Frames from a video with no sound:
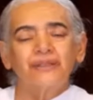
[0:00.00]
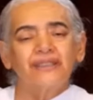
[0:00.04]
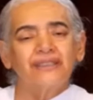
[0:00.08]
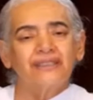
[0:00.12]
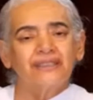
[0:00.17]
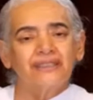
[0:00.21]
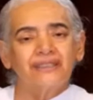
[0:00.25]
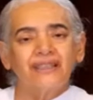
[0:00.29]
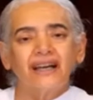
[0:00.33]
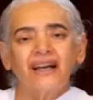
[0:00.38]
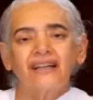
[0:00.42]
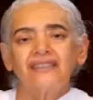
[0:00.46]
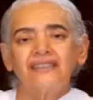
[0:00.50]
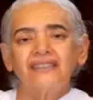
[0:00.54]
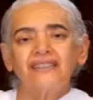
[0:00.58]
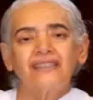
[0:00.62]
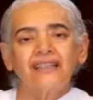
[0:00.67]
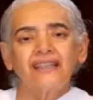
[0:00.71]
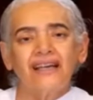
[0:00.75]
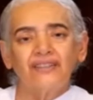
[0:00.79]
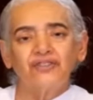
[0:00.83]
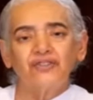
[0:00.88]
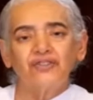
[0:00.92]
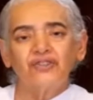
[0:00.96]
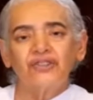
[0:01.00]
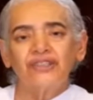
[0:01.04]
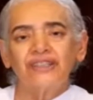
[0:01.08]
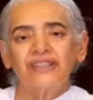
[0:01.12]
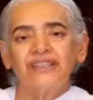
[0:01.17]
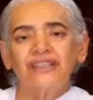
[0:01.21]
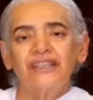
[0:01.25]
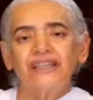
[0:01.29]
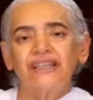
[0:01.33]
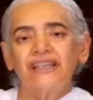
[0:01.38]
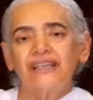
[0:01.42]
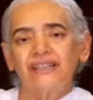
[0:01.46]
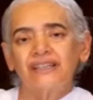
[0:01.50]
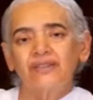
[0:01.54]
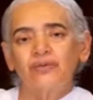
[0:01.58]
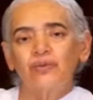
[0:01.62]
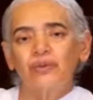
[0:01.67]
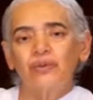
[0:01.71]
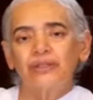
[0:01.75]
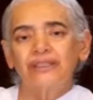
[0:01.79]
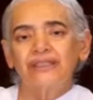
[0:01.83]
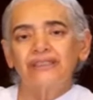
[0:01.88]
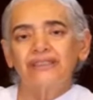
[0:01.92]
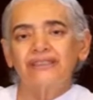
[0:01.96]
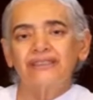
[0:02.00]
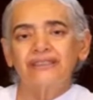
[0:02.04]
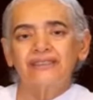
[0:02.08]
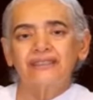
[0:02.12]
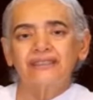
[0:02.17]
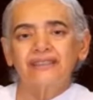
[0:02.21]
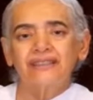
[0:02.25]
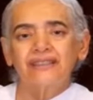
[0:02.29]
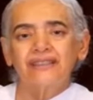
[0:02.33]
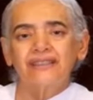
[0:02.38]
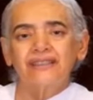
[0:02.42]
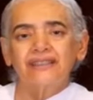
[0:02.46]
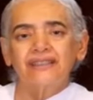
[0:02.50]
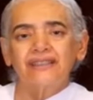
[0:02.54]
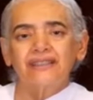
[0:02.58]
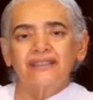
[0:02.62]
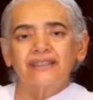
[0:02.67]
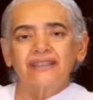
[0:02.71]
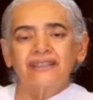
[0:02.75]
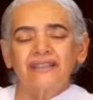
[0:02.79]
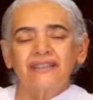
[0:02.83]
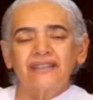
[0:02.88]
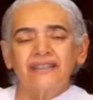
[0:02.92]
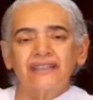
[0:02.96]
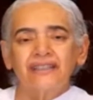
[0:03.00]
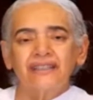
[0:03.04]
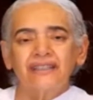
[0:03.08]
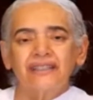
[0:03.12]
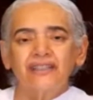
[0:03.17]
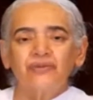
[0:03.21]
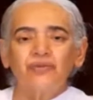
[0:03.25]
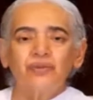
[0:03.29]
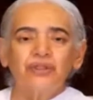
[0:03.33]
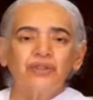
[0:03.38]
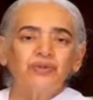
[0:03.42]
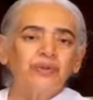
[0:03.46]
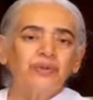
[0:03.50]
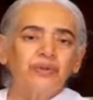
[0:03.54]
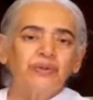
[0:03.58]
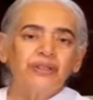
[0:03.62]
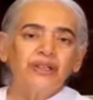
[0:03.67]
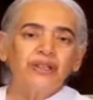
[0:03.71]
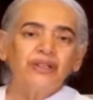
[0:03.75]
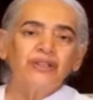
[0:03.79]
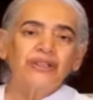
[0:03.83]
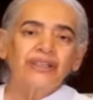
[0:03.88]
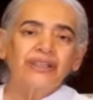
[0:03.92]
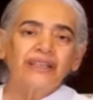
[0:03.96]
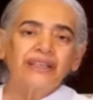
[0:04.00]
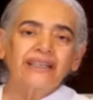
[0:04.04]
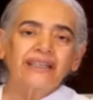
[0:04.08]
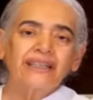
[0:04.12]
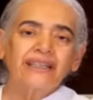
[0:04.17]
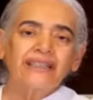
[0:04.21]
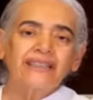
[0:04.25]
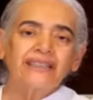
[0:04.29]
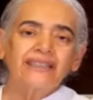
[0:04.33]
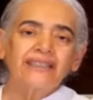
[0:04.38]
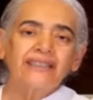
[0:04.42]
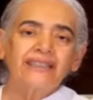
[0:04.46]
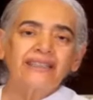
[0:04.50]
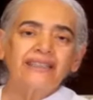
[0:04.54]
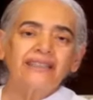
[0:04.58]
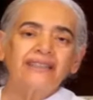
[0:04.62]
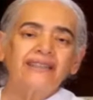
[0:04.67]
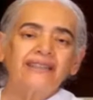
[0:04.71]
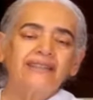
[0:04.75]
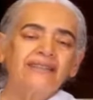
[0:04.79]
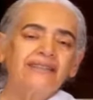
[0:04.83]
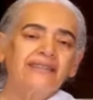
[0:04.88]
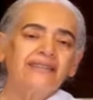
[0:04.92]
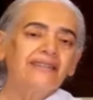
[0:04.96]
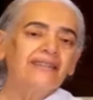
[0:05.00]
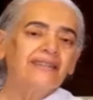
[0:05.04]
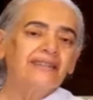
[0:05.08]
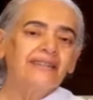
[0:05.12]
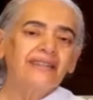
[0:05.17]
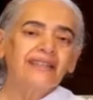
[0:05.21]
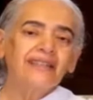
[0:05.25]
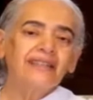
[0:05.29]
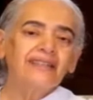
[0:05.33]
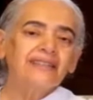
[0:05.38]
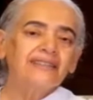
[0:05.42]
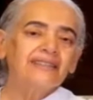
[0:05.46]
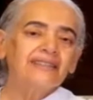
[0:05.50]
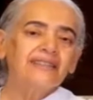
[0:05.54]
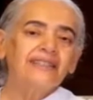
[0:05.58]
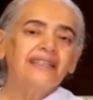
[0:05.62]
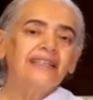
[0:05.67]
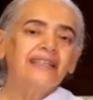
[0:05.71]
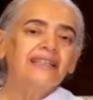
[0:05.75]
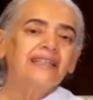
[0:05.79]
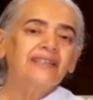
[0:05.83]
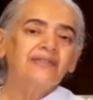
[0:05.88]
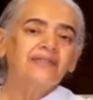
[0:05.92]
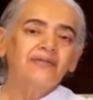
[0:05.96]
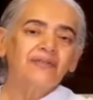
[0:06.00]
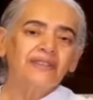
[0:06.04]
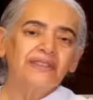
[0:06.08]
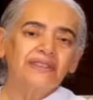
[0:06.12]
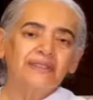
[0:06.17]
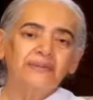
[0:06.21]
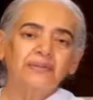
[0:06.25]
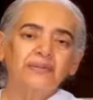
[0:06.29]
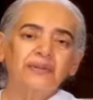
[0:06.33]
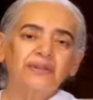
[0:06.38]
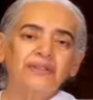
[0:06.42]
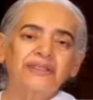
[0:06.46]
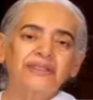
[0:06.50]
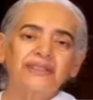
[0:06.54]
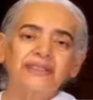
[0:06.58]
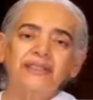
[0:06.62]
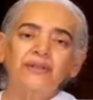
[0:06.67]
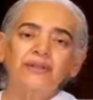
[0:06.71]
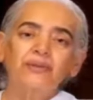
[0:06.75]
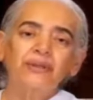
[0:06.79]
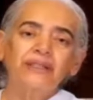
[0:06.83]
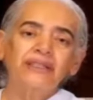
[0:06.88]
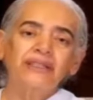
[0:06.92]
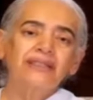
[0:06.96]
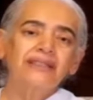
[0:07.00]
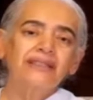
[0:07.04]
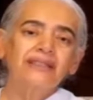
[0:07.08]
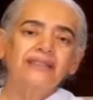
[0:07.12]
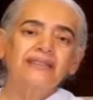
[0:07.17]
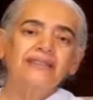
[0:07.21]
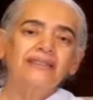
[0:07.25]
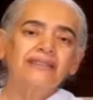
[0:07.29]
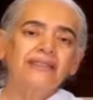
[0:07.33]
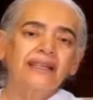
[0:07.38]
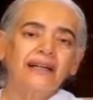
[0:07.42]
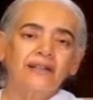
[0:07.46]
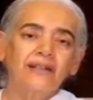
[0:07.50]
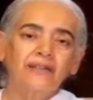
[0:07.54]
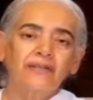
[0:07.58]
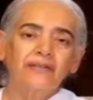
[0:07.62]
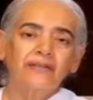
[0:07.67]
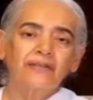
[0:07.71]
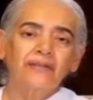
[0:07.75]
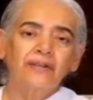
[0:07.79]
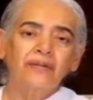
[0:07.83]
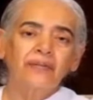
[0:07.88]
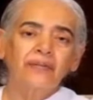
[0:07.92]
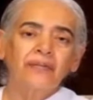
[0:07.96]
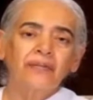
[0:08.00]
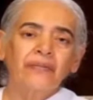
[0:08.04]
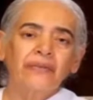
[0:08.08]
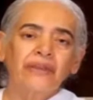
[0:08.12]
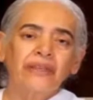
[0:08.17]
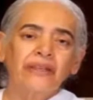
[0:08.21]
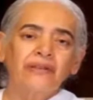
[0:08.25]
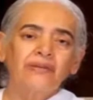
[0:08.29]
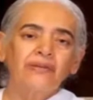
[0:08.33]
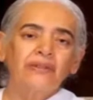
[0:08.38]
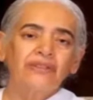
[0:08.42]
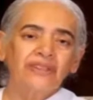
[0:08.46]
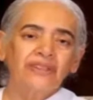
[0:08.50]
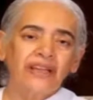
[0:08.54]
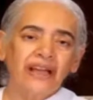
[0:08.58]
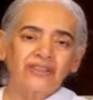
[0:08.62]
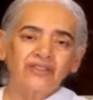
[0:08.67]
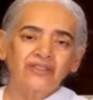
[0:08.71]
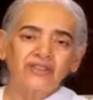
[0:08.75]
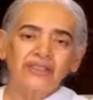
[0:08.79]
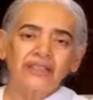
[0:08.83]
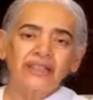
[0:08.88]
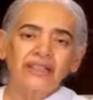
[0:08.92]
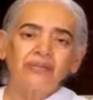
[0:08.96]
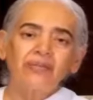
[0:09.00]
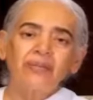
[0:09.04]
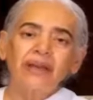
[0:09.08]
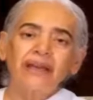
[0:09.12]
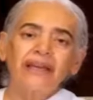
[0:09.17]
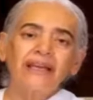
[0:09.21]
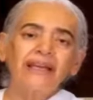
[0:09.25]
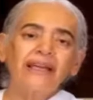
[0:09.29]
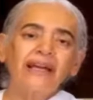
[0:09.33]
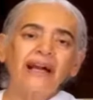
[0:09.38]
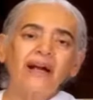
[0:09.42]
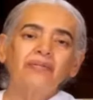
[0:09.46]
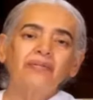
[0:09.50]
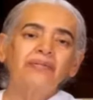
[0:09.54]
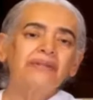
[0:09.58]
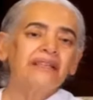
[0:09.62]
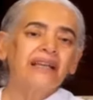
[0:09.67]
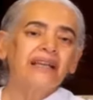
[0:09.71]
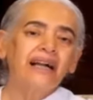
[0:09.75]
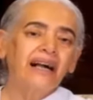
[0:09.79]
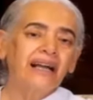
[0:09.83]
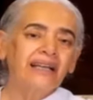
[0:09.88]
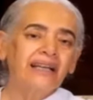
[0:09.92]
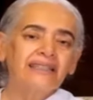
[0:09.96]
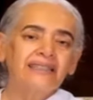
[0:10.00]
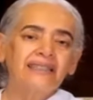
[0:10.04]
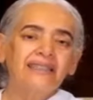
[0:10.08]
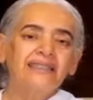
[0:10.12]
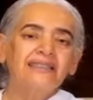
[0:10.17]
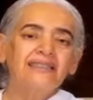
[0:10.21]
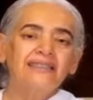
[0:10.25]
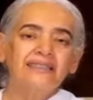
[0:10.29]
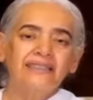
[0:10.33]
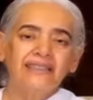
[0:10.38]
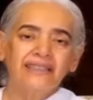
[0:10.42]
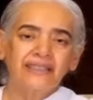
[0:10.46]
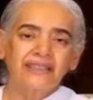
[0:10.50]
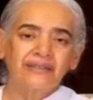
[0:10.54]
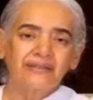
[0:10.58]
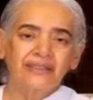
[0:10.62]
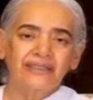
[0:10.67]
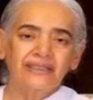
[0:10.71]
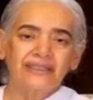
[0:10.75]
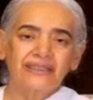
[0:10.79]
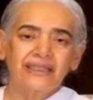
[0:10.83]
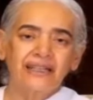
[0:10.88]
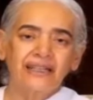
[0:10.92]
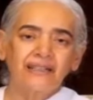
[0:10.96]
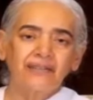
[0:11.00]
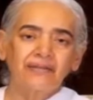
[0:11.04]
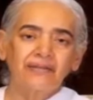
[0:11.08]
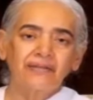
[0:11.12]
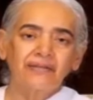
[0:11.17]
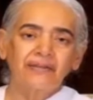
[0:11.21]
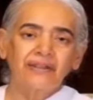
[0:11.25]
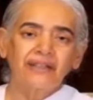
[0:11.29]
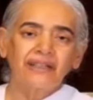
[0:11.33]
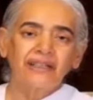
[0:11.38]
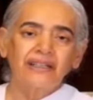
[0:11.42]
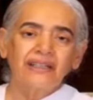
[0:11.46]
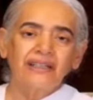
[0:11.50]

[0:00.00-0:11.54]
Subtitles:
We started that journey inwards in which we were looking at the things that are invisible, that are within the self, which actually make up the identity of the self